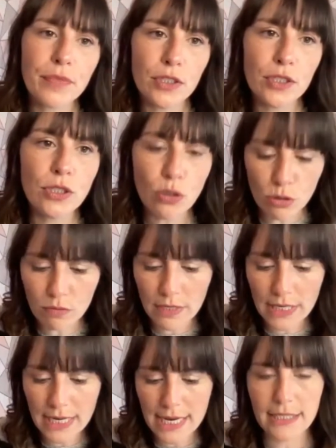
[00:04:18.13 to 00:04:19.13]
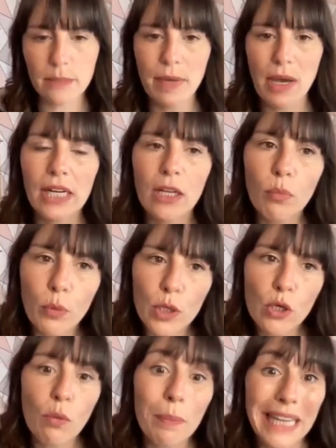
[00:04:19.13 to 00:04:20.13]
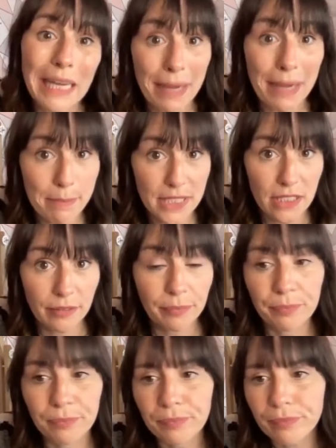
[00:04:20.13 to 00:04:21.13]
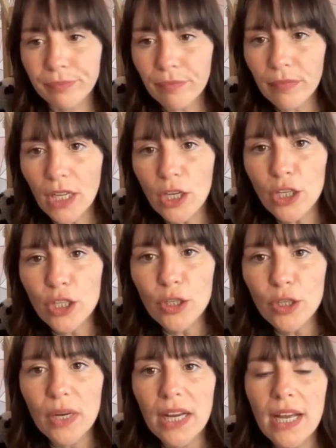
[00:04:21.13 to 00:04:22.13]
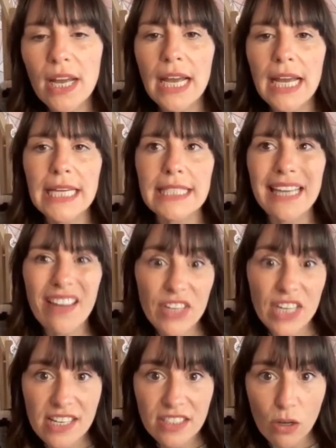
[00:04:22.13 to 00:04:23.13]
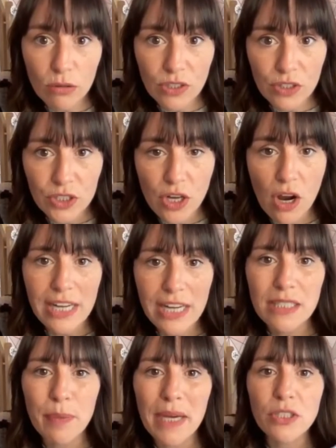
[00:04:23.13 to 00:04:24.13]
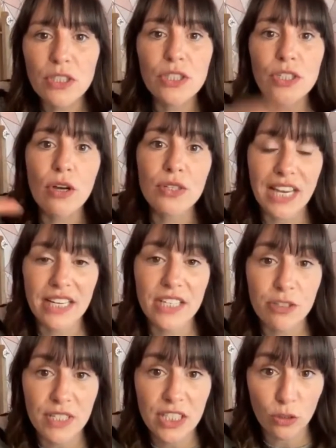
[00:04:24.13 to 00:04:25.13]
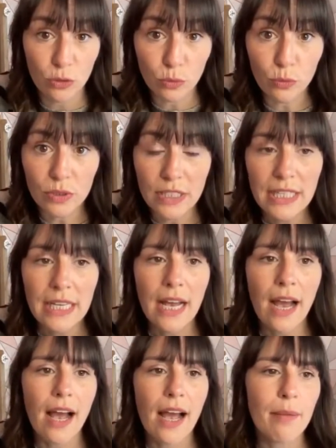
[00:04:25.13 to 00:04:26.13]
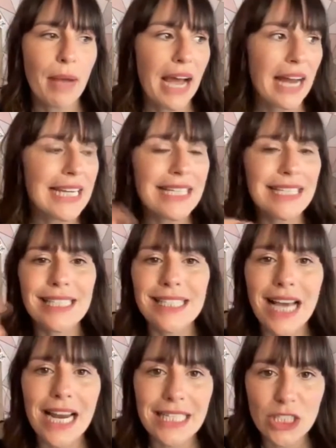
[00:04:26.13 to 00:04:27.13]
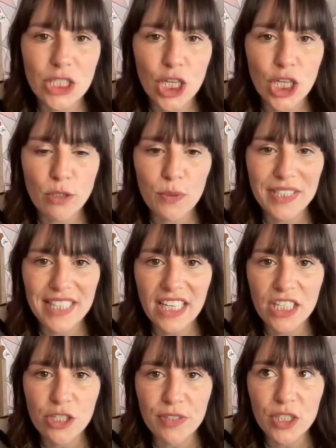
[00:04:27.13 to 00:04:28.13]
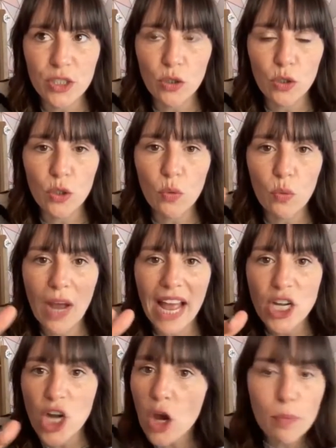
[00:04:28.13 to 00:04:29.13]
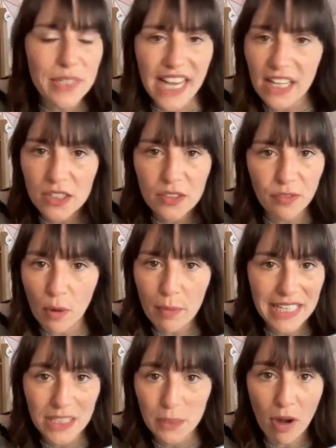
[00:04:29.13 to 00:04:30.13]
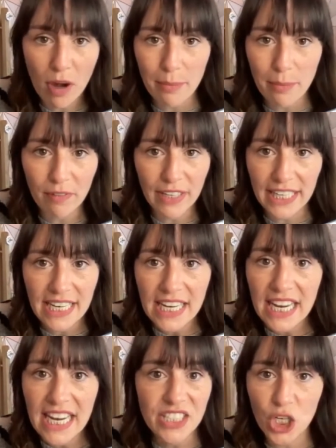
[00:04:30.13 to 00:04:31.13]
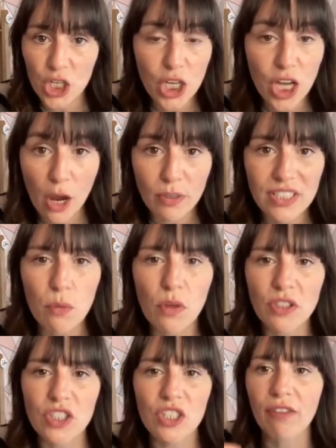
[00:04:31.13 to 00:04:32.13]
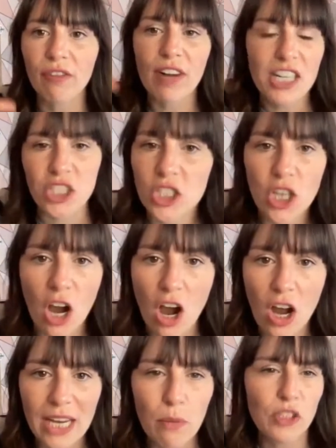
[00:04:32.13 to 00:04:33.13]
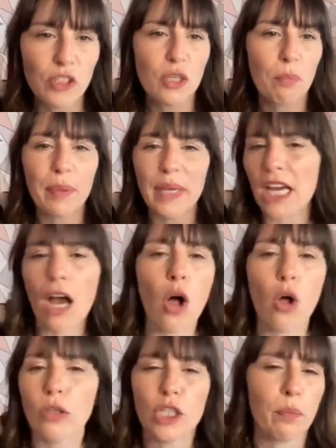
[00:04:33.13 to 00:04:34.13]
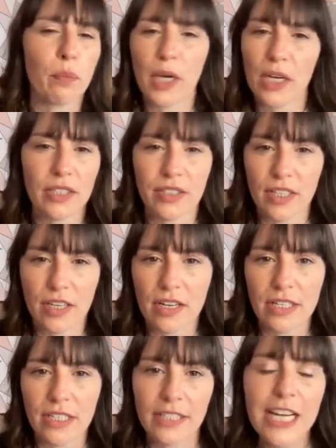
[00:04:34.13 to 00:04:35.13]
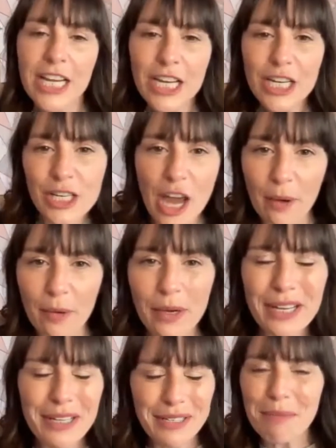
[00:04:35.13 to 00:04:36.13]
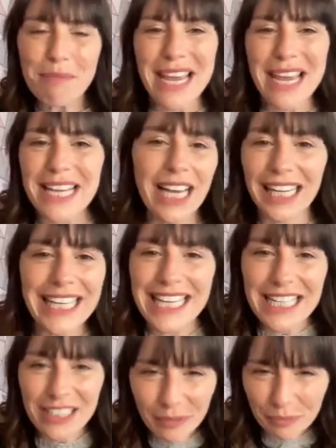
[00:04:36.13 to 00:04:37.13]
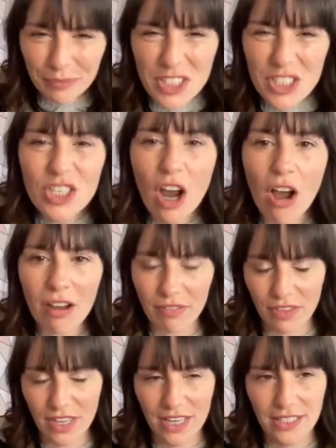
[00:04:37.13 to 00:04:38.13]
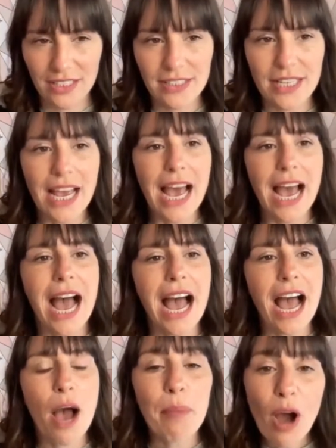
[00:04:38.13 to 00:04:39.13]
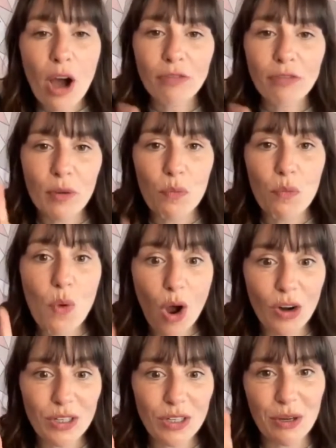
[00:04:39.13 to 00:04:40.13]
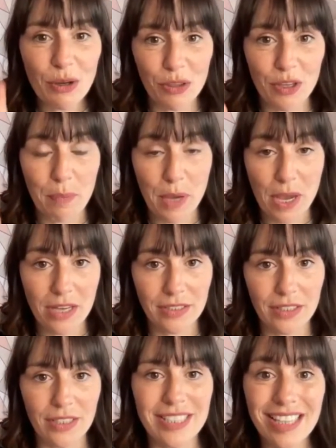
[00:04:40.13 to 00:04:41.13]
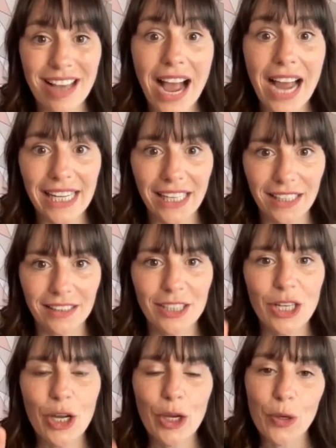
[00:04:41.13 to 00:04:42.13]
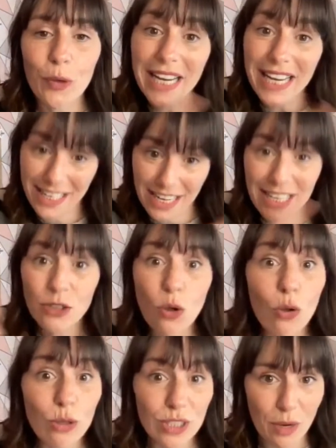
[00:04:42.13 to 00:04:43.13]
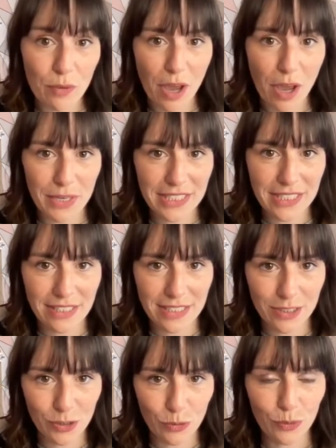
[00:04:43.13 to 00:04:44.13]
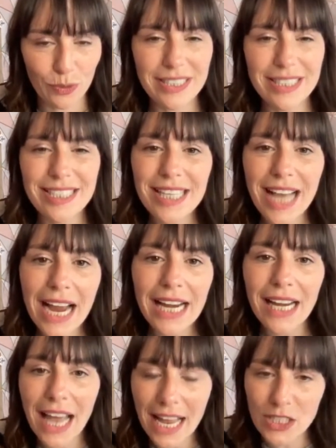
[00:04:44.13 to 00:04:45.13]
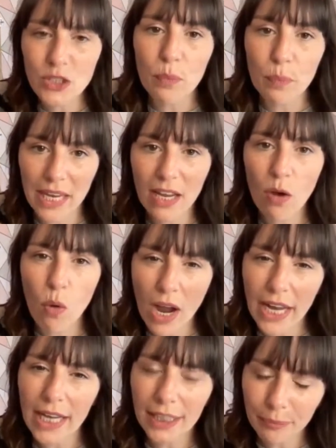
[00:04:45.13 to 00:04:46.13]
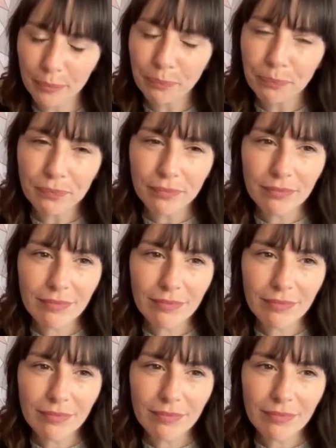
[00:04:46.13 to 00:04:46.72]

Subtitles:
the story is about a little boy called Billy Plimpton, who he's 11 years old at the start and he's about to start secondary school. And he's decided to go to a secondary school where nobody else from his primary is going to go because he wants a fresh start. He wants to be a whole new person and, you know, make a clean start of things. Apart from one other person, Skylar, who is also going to this school. And Skylar ends up being quite an